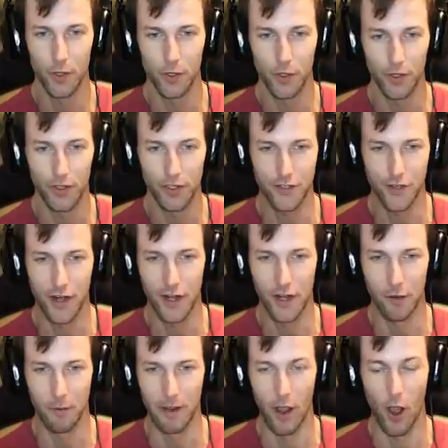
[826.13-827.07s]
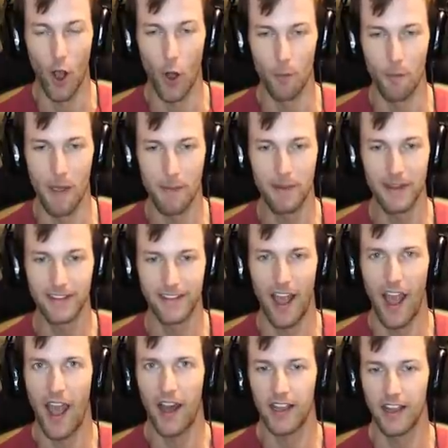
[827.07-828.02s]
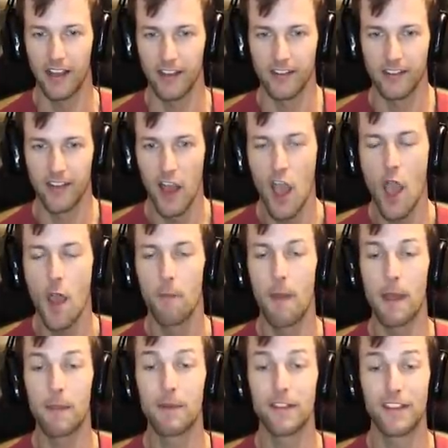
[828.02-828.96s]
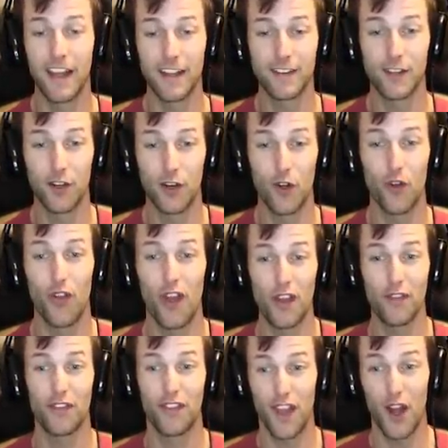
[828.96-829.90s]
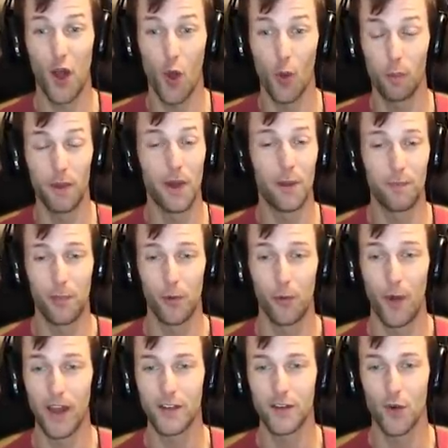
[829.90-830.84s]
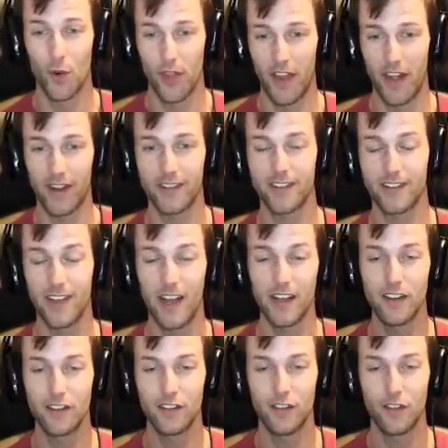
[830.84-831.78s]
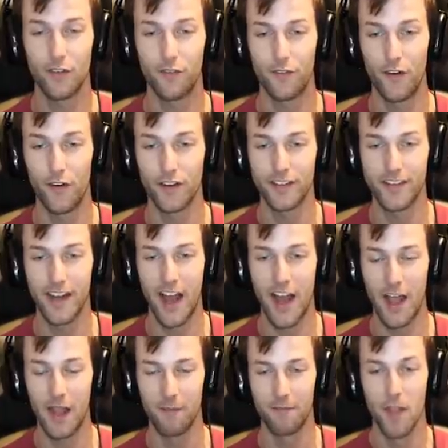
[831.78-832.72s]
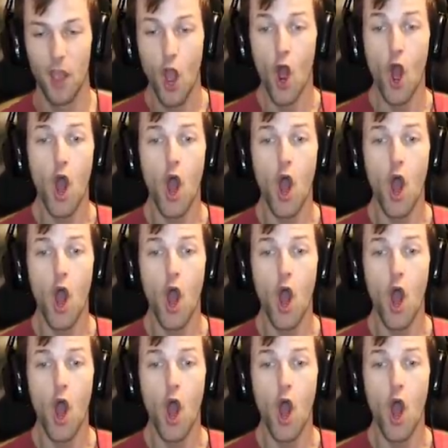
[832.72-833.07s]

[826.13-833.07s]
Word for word: Who could the traitor be? Oh, maybe it's Alex. Maybe that's the girl that, that opened up the red door that I sliced the first time.